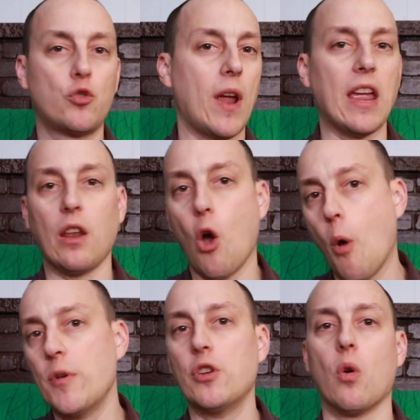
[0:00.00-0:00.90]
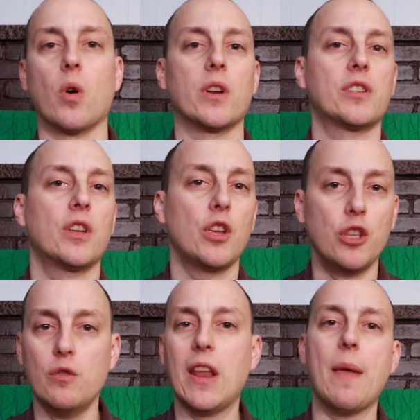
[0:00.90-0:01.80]
drank, opened doors,
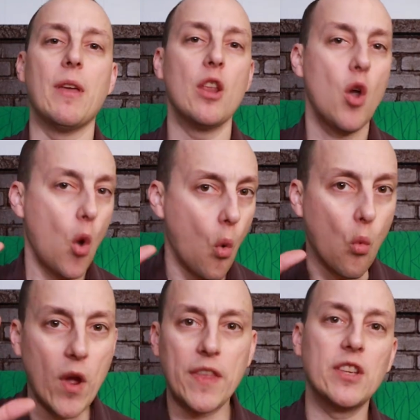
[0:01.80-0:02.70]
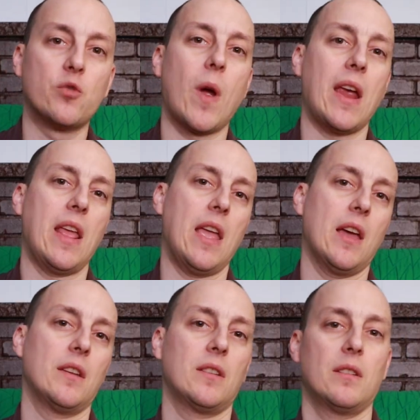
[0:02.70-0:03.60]
you name it, with his right hand.